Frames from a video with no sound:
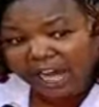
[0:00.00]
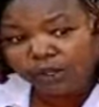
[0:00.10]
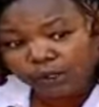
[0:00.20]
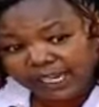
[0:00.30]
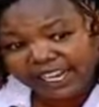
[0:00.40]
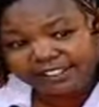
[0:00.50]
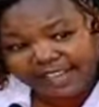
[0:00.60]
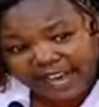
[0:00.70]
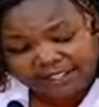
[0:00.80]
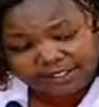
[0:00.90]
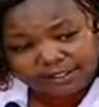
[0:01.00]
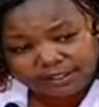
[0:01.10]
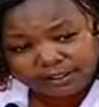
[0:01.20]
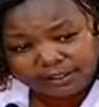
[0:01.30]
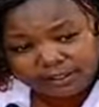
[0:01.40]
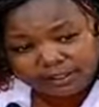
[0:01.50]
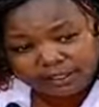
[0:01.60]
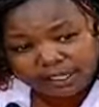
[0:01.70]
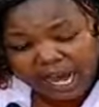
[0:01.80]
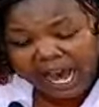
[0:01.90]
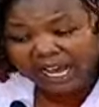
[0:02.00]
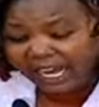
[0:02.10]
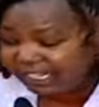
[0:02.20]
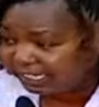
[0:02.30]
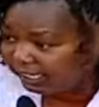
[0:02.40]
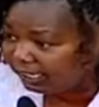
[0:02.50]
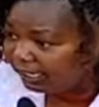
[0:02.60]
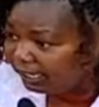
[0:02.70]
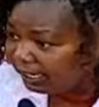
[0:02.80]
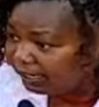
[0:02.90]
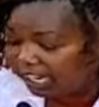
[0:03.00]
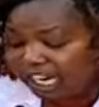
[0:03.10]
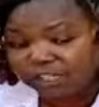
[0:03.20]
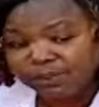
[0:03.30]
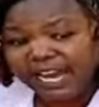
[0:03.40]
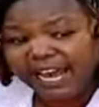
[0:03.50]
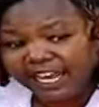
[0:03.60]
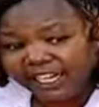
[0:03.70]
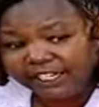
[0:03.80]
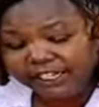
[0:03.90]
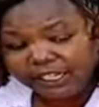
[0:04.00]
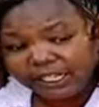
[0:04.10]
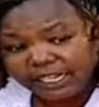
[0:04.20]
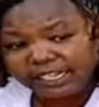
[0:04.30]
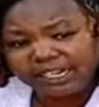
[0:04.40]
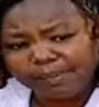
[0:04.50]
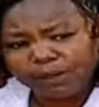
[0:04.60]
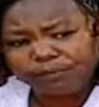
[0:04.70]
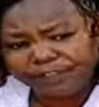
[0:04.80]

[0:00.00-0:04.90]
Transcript: are looking at us, a country that has been ahead in a number